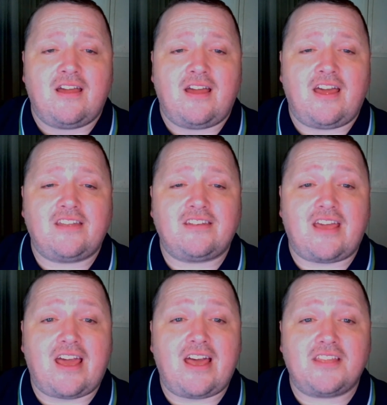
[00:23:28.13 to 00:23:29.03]
and
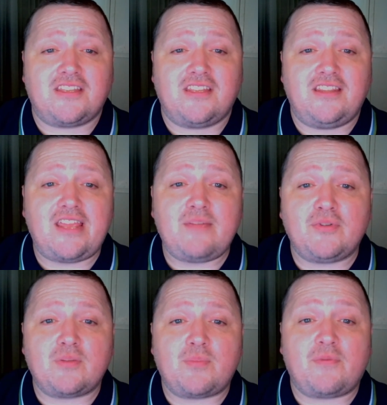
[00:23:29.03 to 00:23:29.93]
Arthur
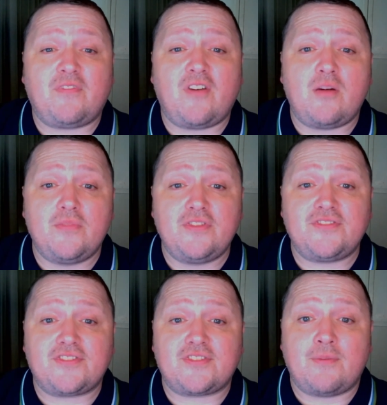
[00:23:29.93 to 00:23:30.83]
labelled the
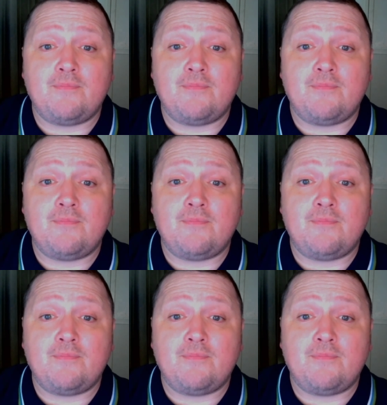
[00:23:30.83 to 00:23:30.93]
performance